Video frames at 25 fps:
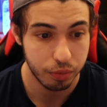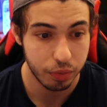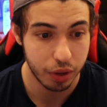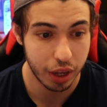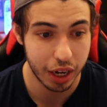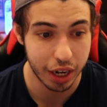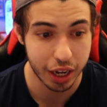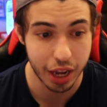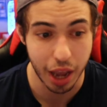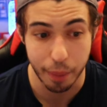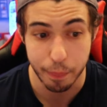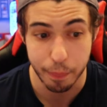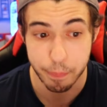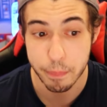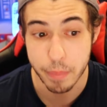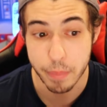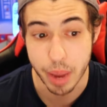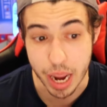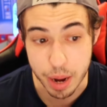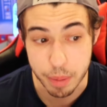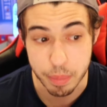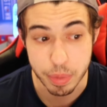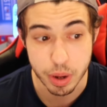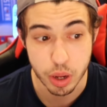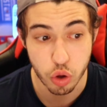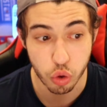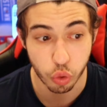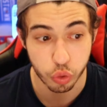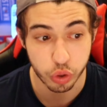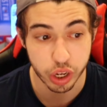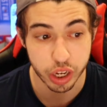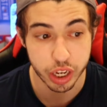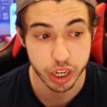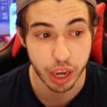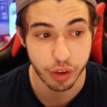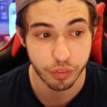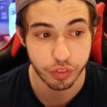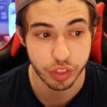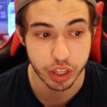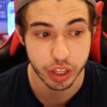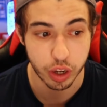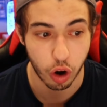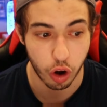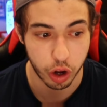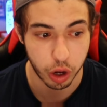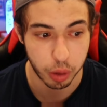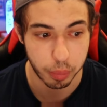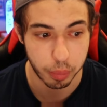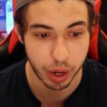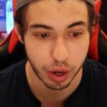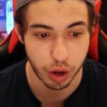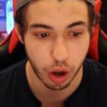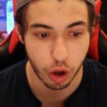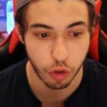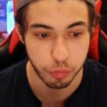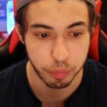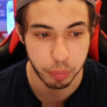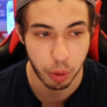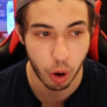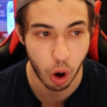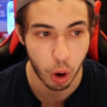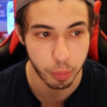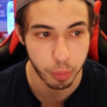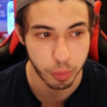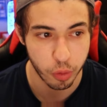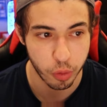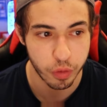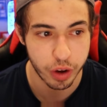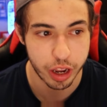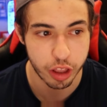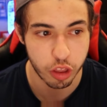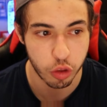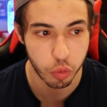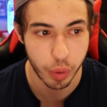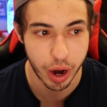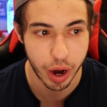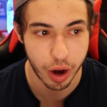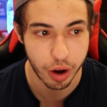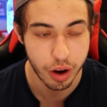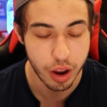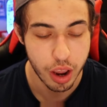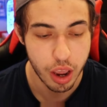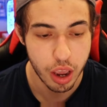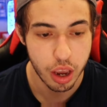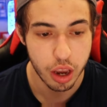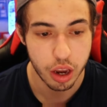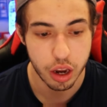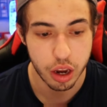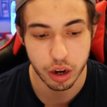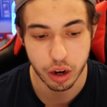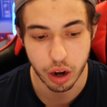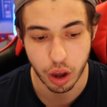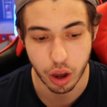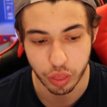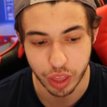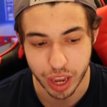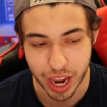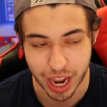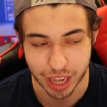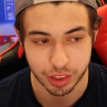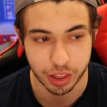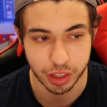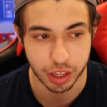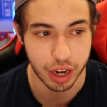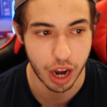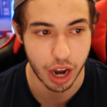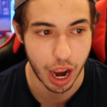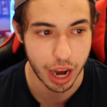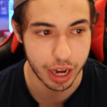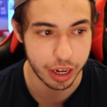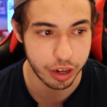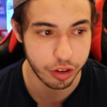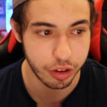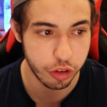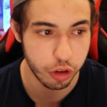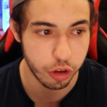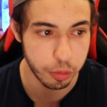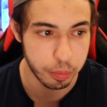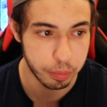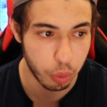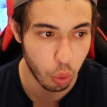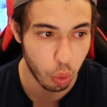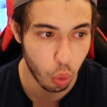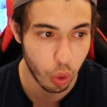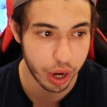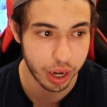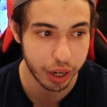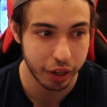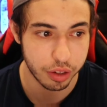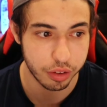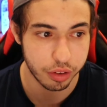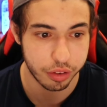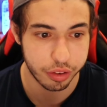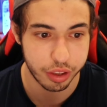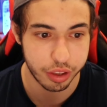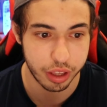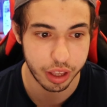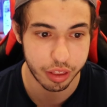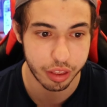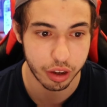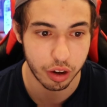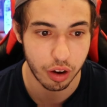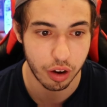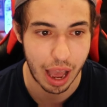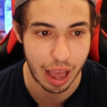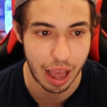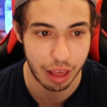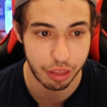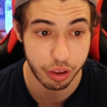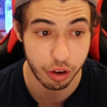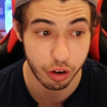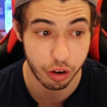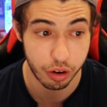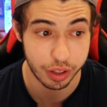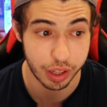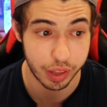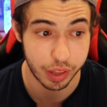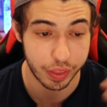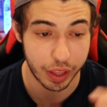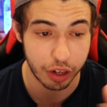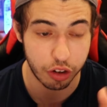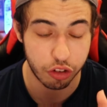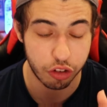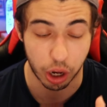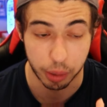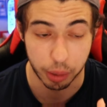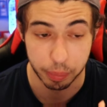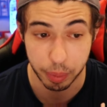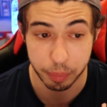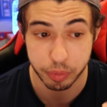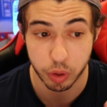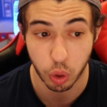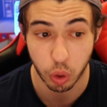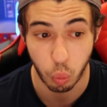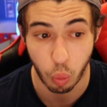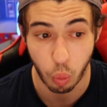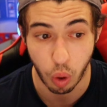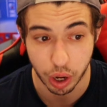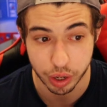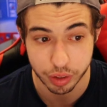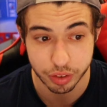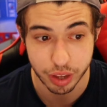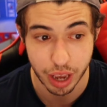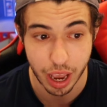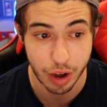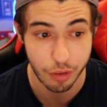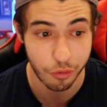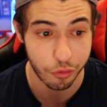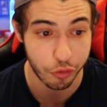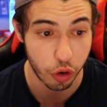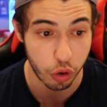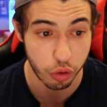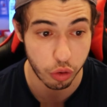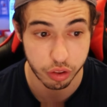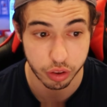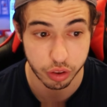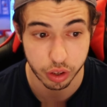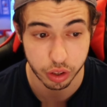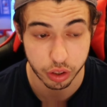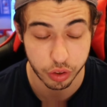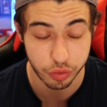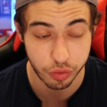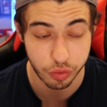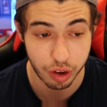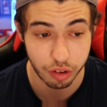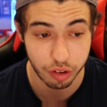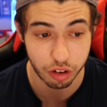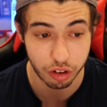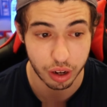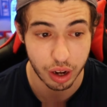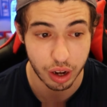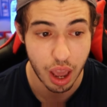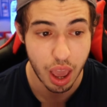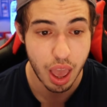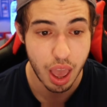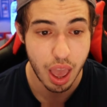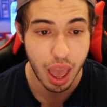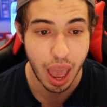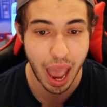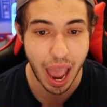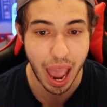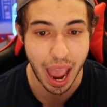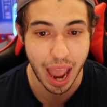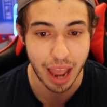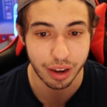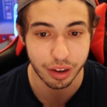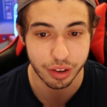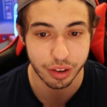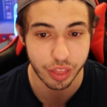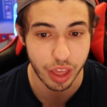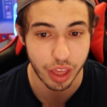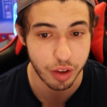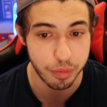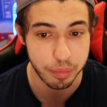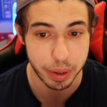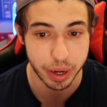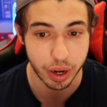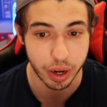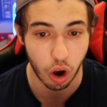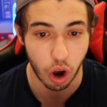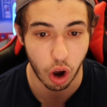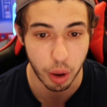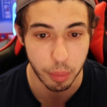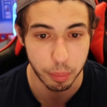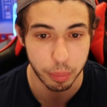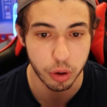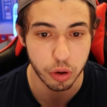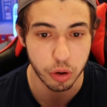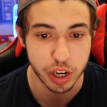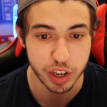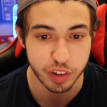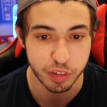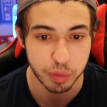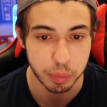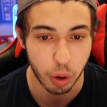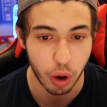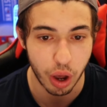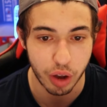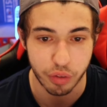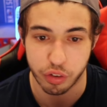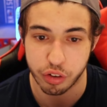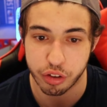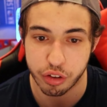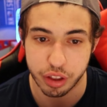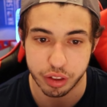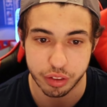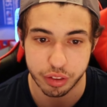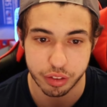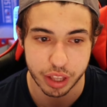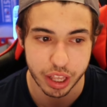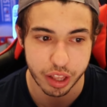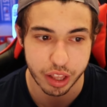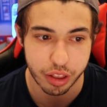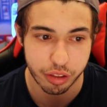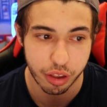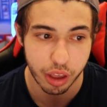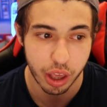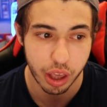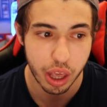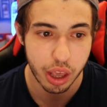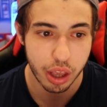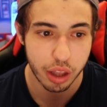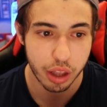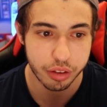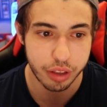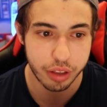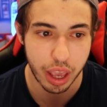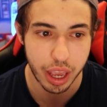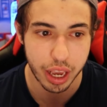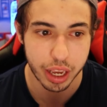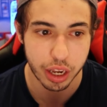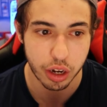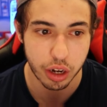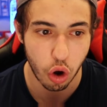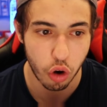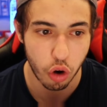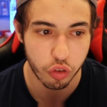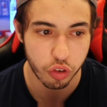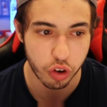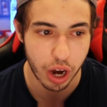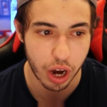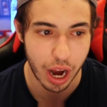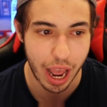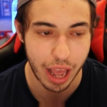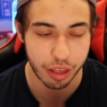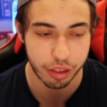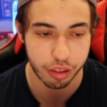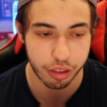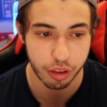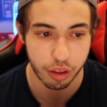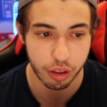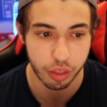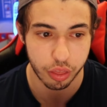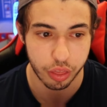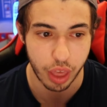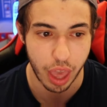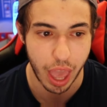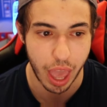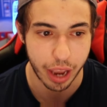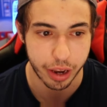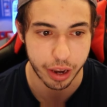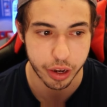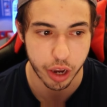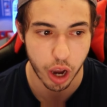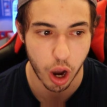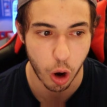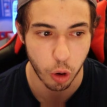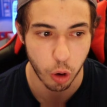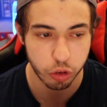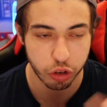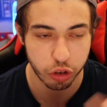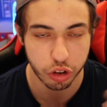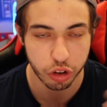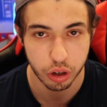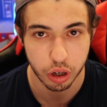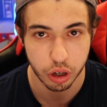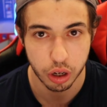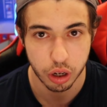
And again, maybe you could give the argument of Paul Maurice, where, you know, they had the 92 point season last year and then they jump up to 110 first in the division. And they've been unbelievable ever since he's taken over as the head coach.